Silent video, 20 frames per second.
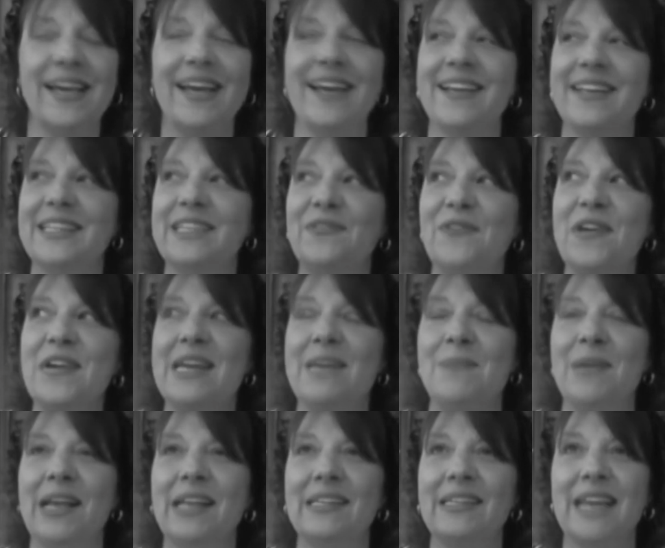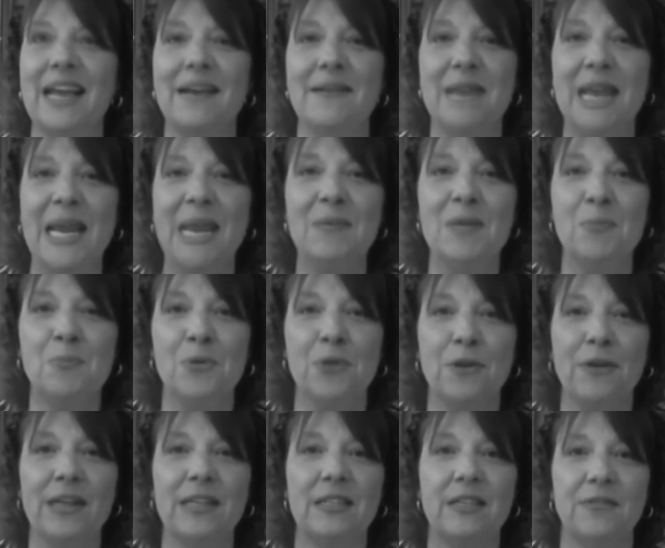it's funny because I named it
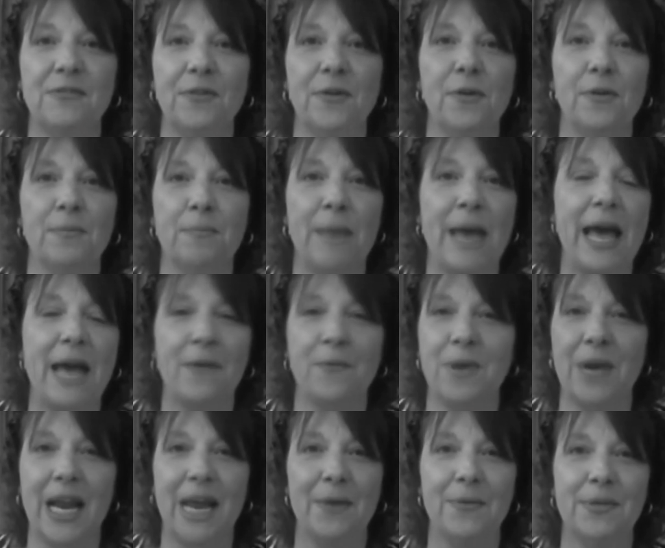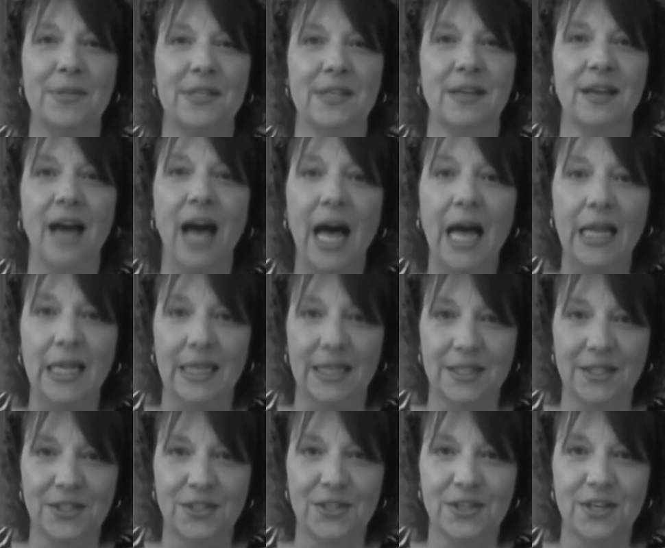progressive folk back when I was in
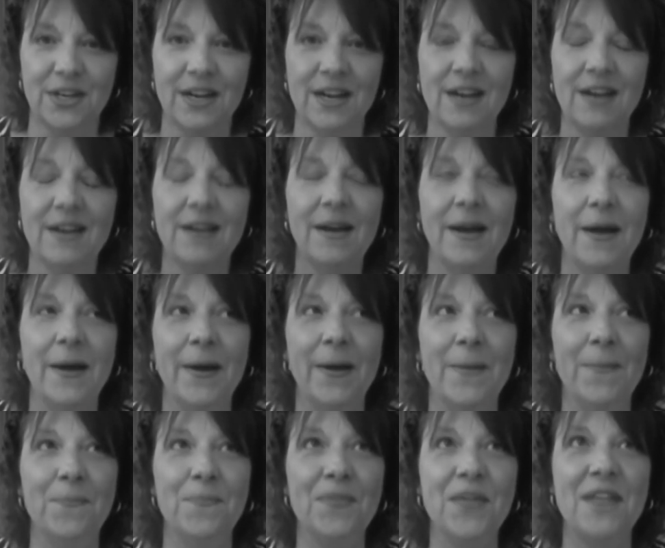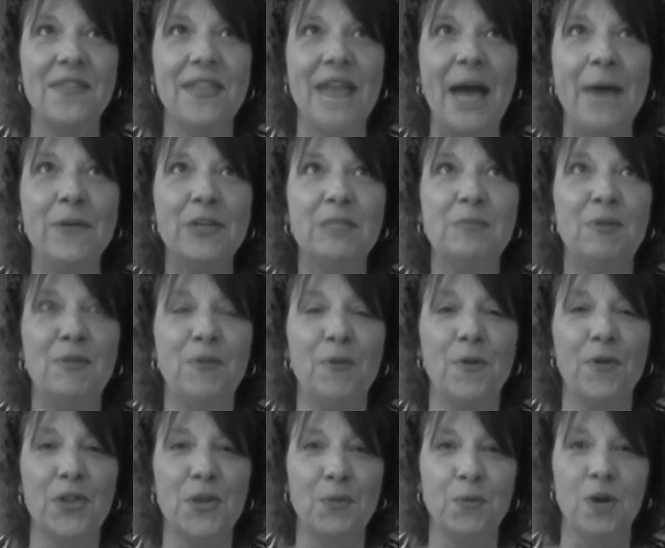college. Mm-hmm. And that was
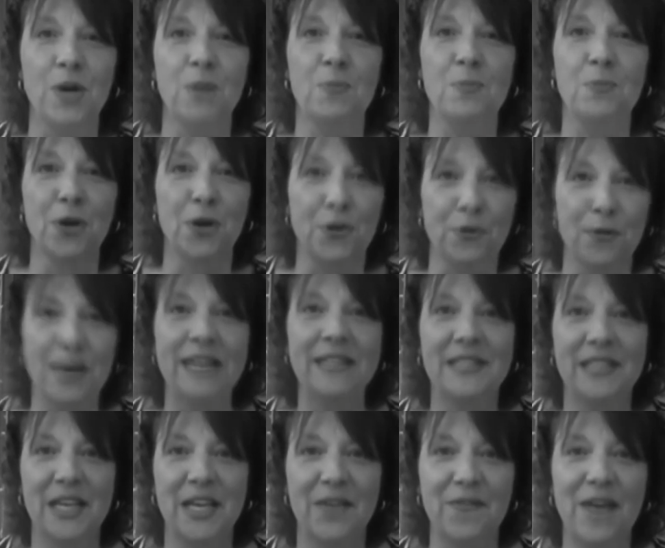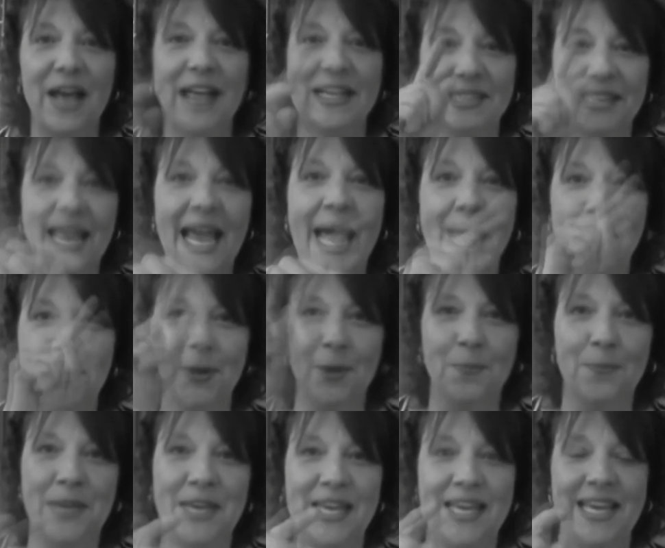before the word progressive as a capital
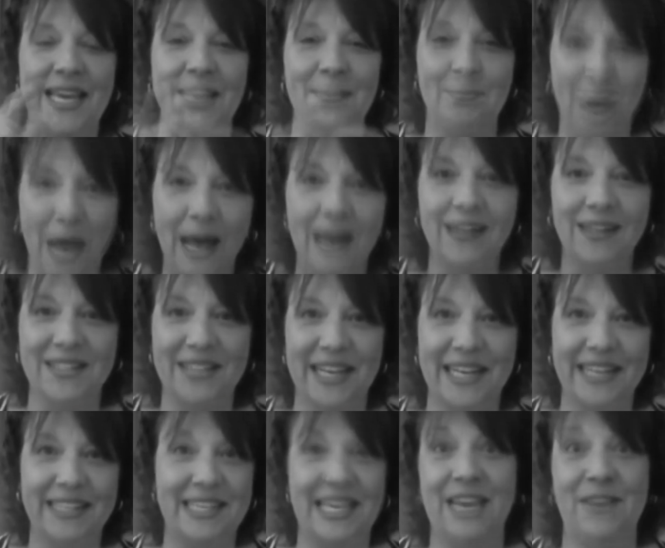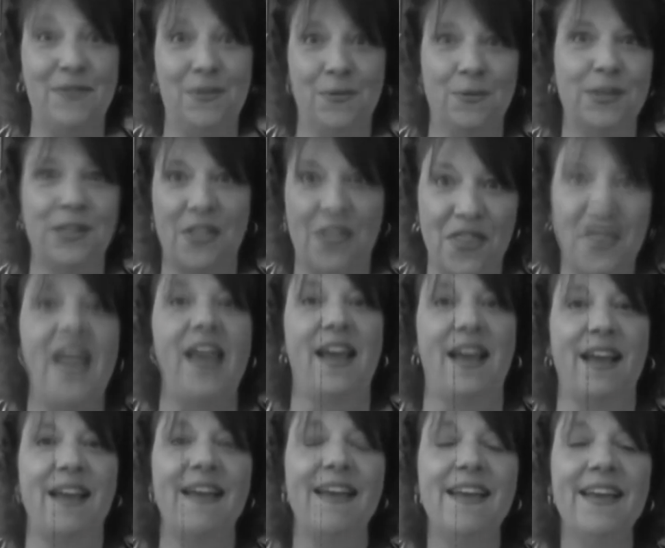P in politics even was a
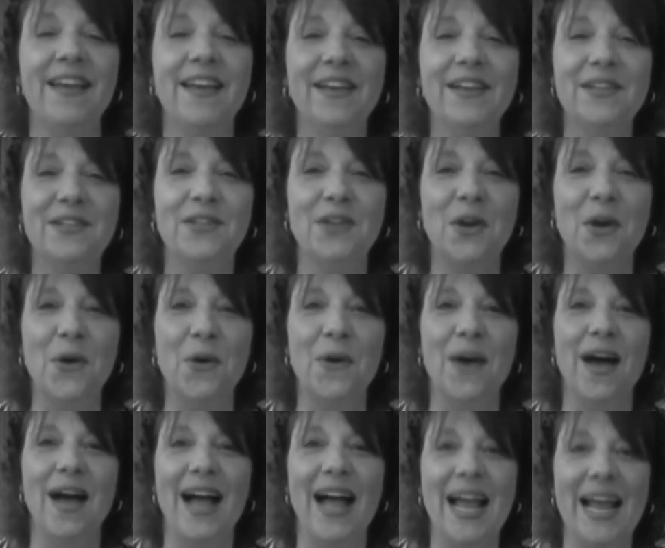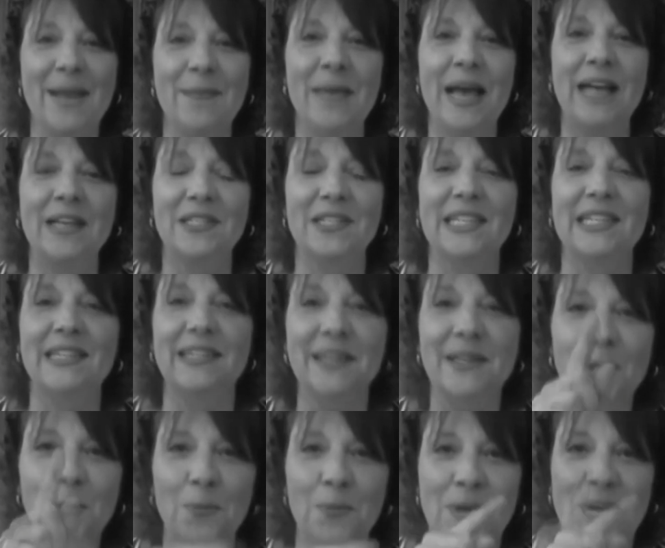thing. Mm-hmm. So I am actually
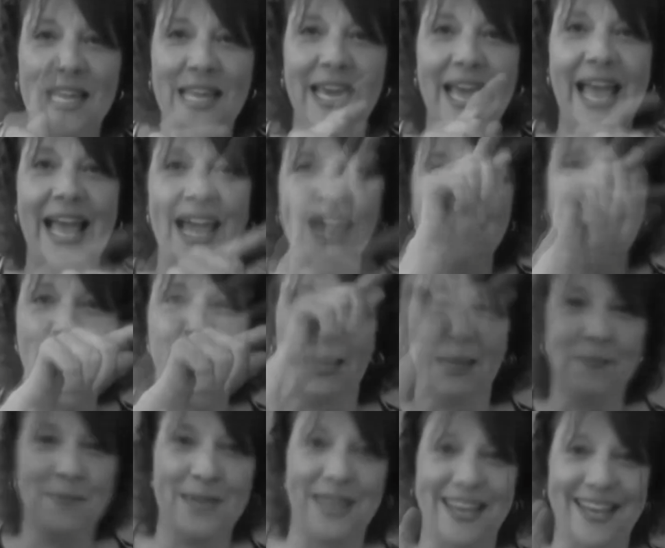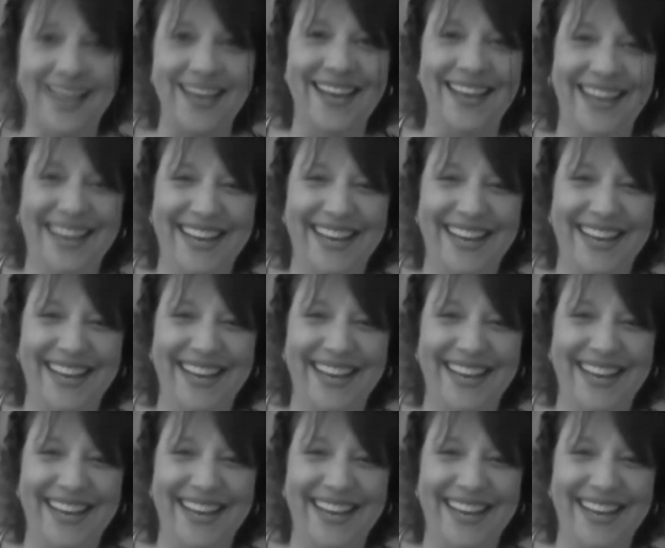little p and big P